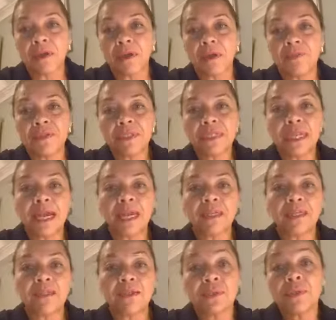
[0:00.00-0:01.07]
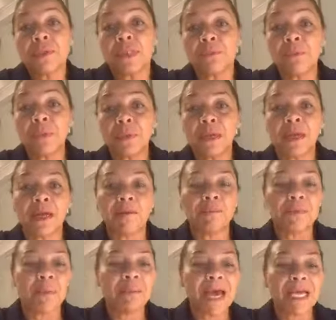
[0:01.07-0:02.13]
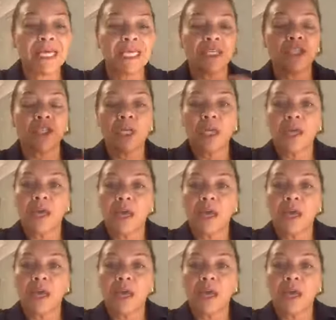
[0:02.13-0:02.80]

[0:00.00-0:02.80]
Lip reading: And obviously I usually put a package